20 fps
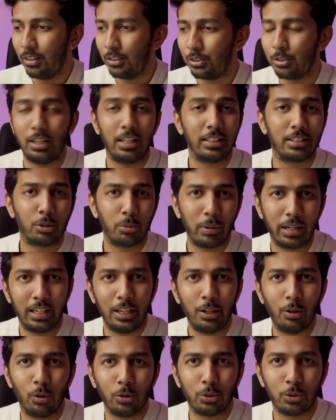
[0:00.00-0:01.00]
So let's
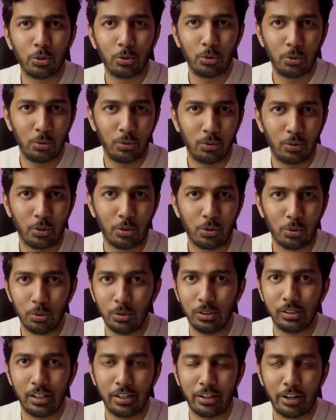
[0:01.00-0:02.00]
quickly go through the
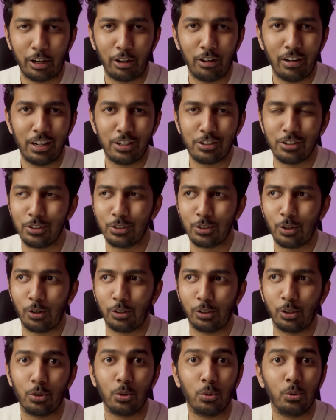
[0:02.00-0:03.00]
rules and regulations or
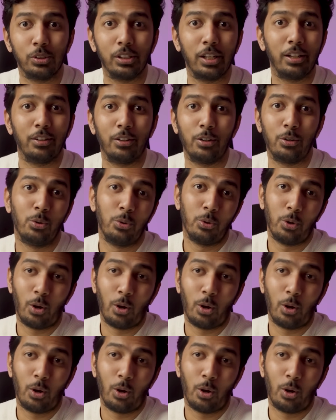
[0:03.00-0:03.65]
the do's and the do